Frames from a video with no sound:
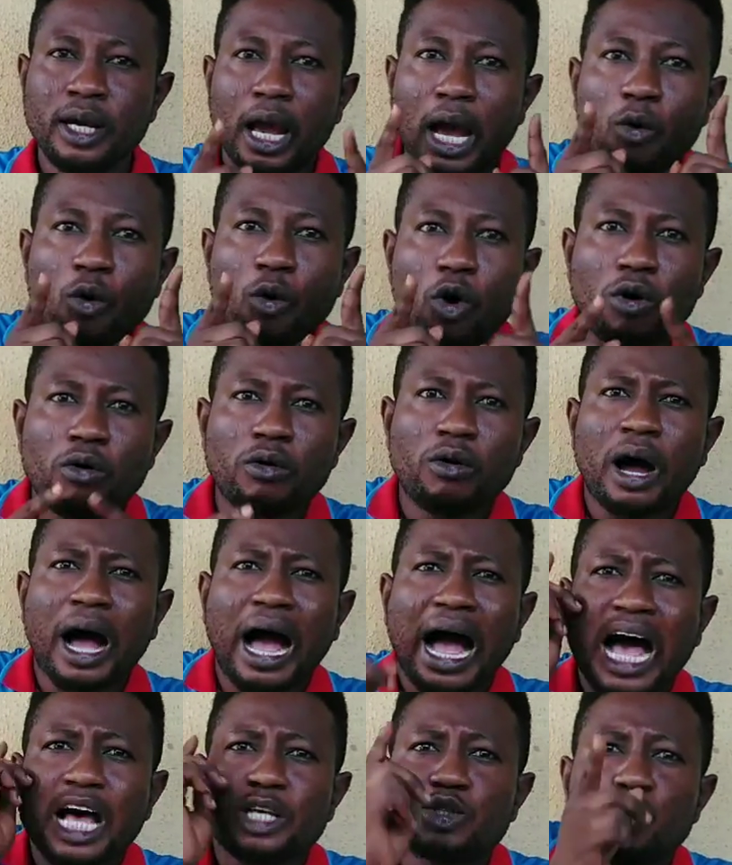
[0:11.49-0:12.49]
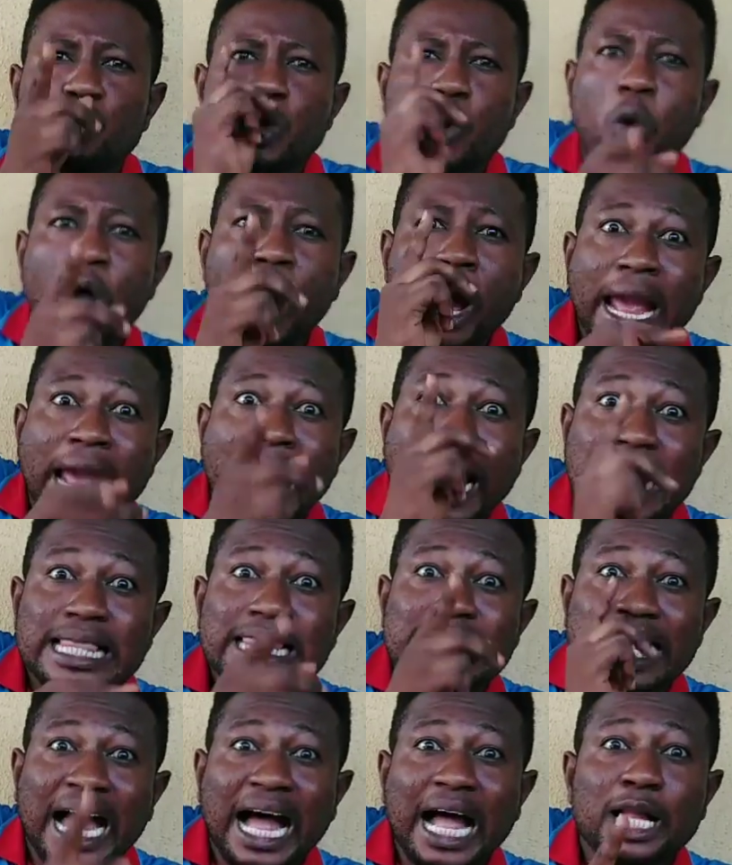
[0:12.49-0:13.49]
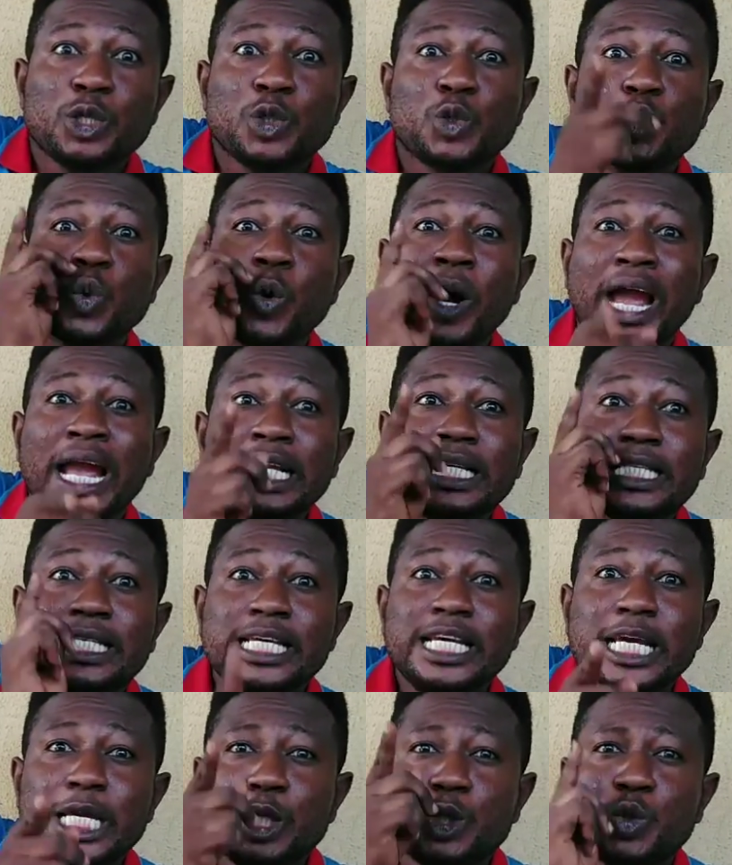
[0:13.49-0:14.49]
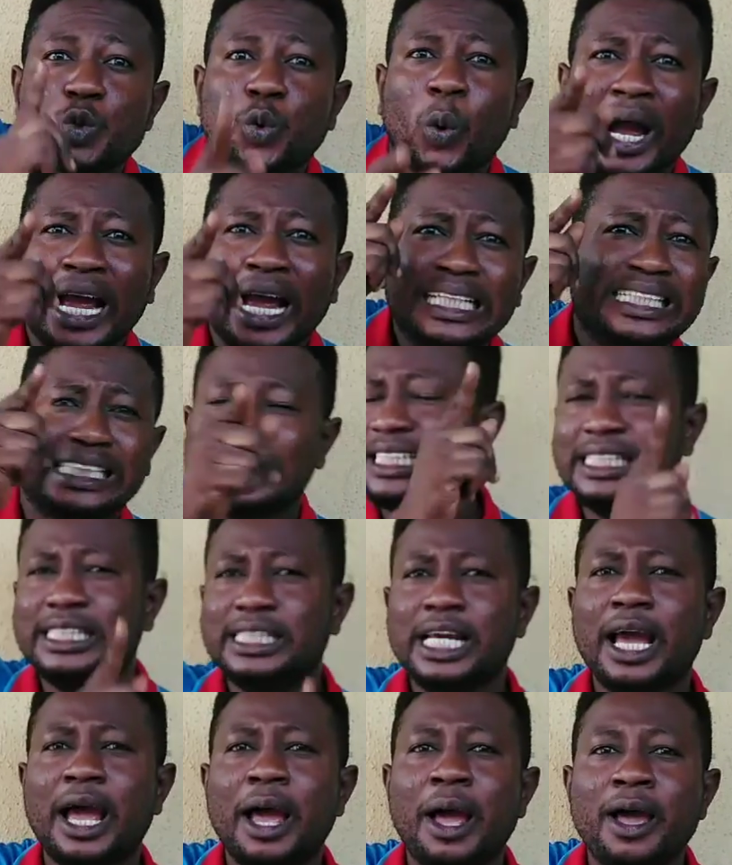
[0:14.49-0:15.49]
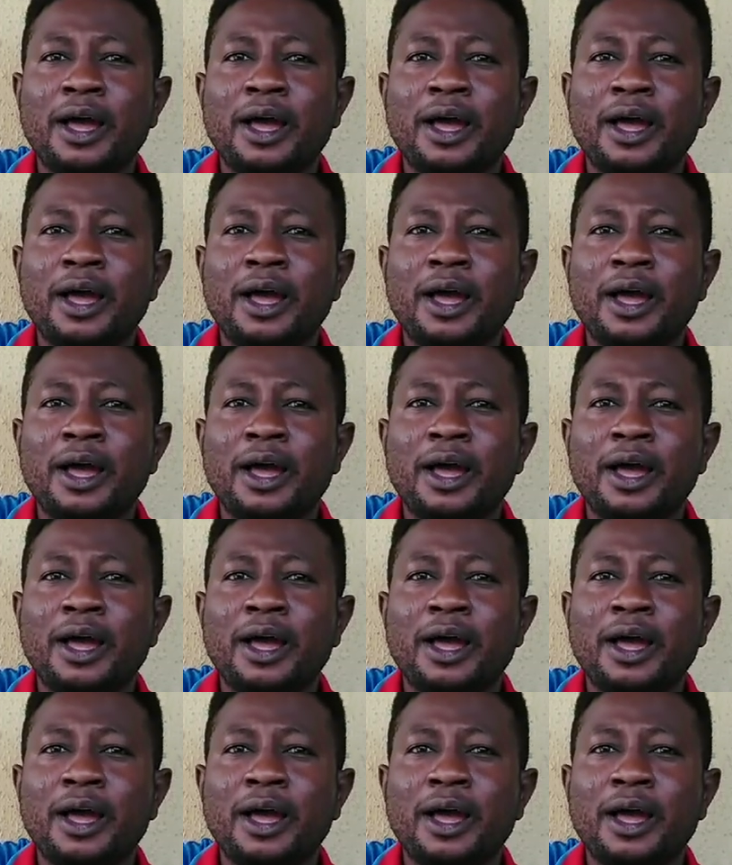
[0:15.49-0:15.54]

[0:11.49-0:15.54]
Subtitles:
As we want enter 2020,